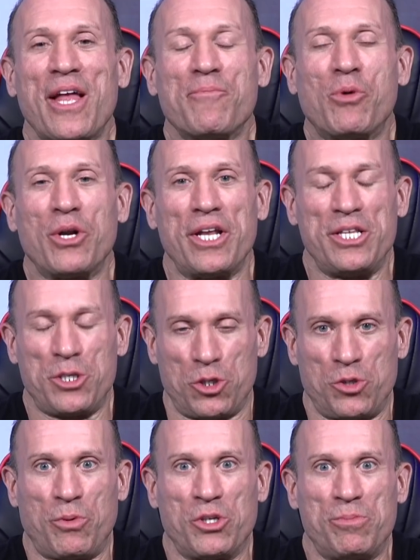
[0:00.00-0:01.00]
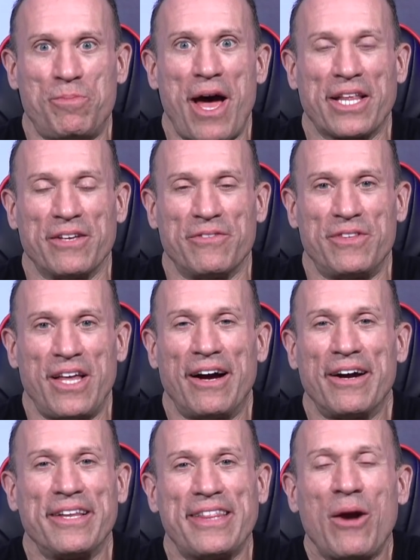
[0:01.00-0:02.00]
put it into perspective.
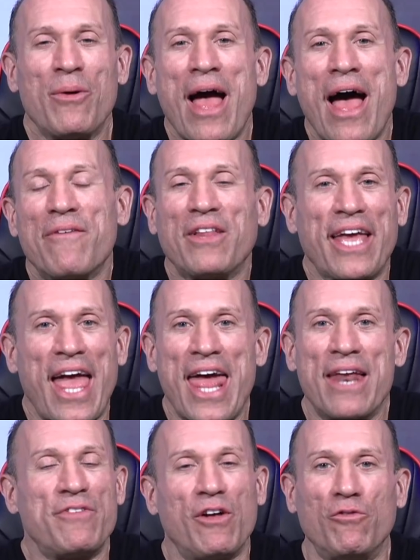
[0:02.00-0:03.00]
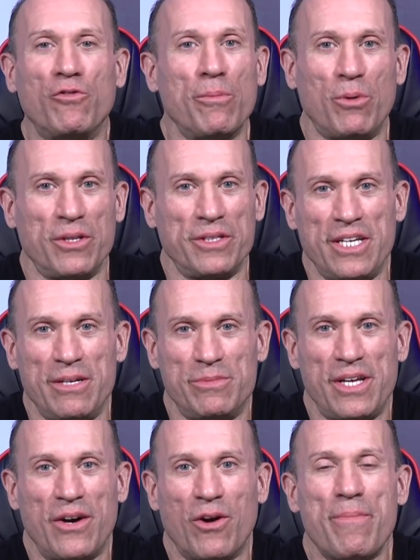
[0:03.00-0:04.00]
All right? They don't have like NFL football teams
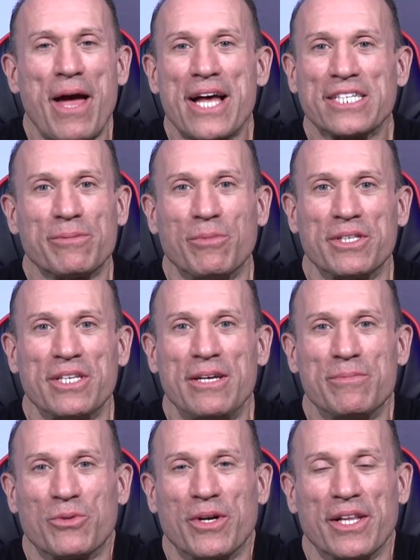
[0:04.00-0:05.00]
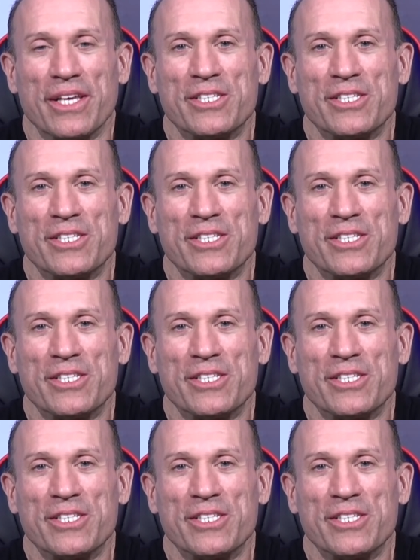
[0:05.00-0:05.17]
there or basketball teams, really.